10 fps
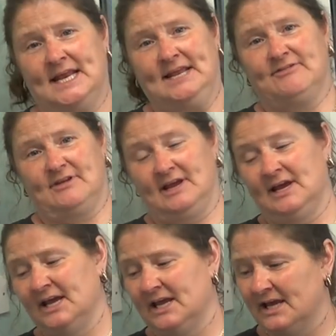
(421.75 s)
any
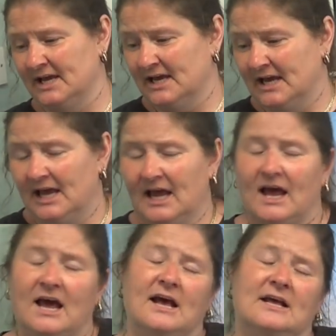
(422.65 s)
tonight.
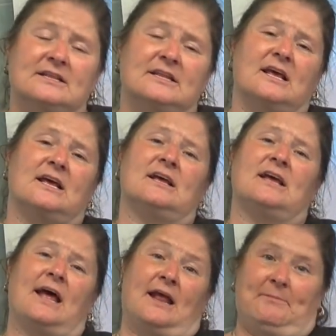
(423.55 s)
And
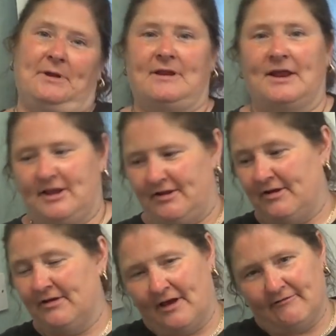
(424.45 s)
any of
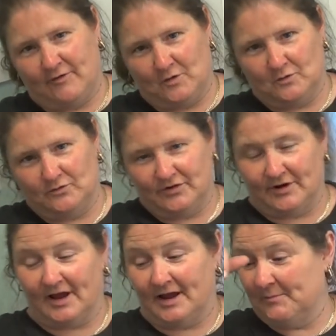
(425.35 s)
that food
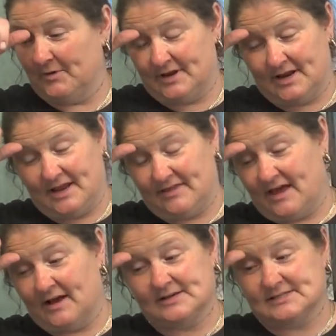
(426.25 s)
tonight, I'm not getting any of
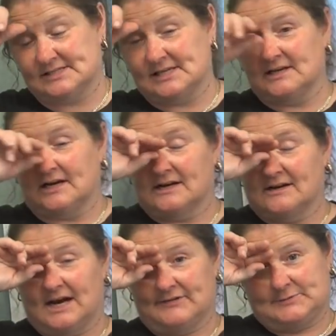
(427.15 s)
that because I
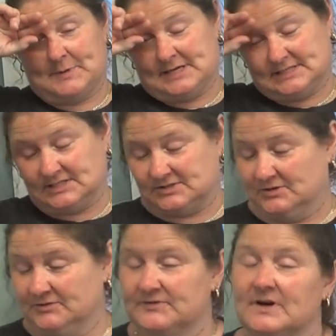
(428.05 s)
can't have spicy
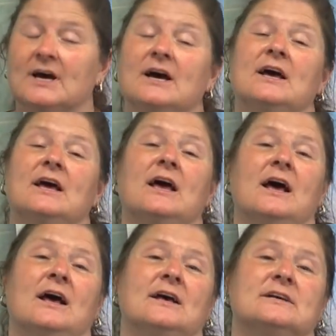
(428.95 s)
stuff.
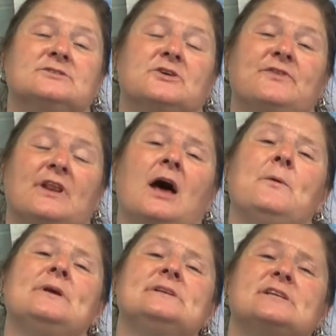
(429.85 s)
So if you
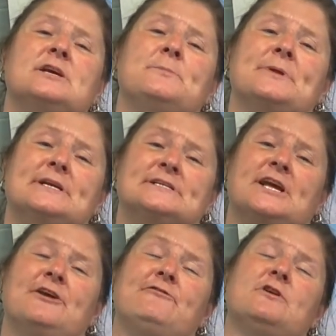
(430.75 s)
like what you see, please
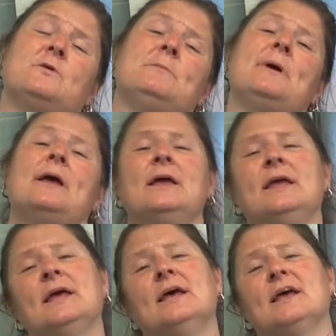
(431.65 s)
keep viewing
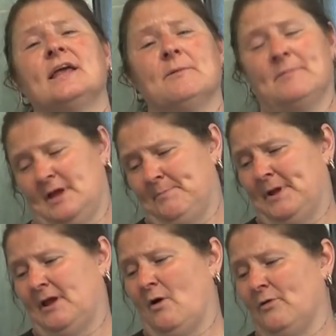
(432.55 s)
me. Give me a
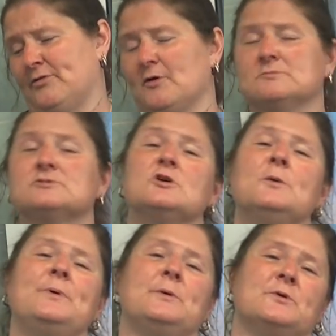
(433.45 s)
big old thumbs
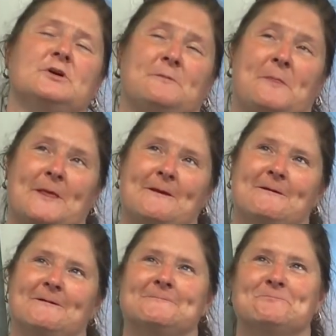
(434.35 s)
up.
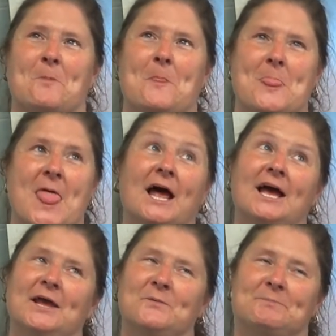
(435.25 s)

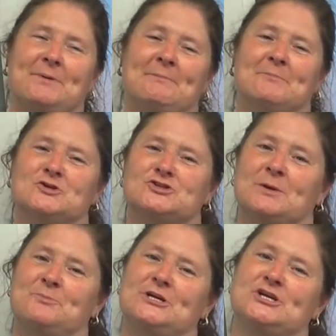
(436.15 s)
It would be much
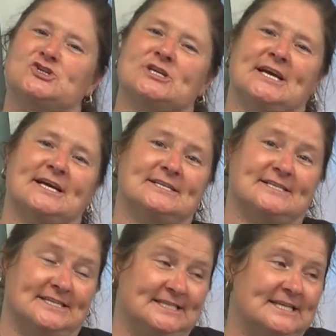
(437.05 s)

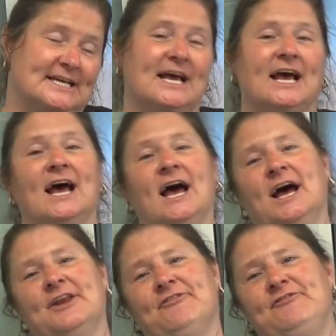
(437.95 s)
appreciated.
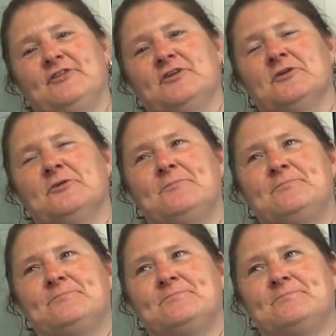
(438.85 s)
And if you
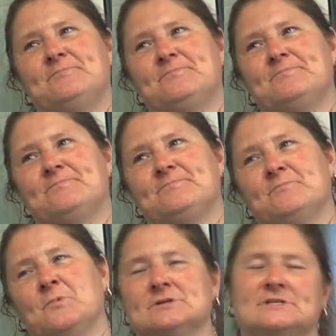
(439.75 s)

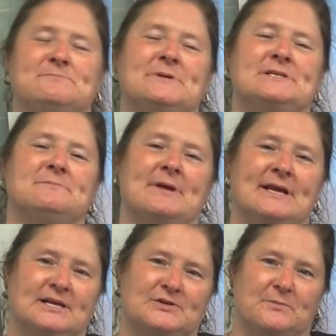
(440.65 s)
want me to
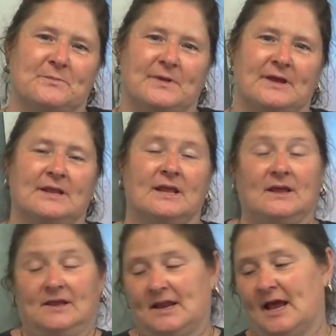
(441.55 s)
make something,
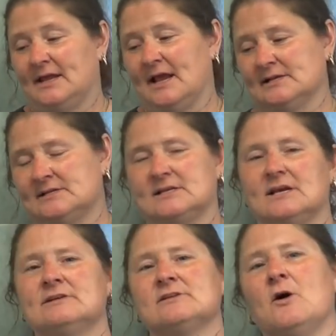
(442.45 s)
now yes,
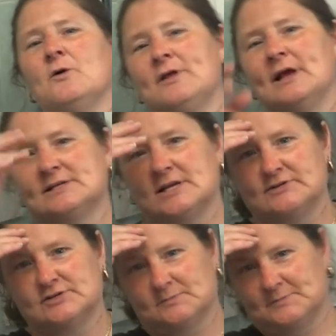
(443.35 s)
there
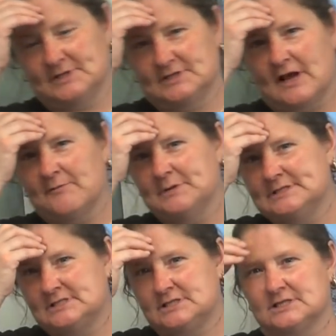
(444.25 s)
is something that I
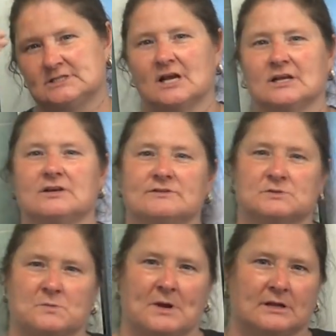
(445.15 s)
meant to tell you
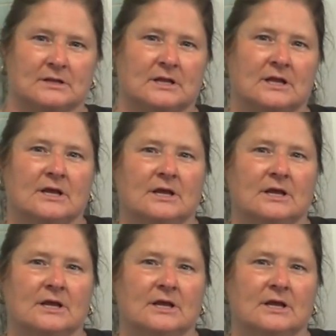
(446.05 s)
as well.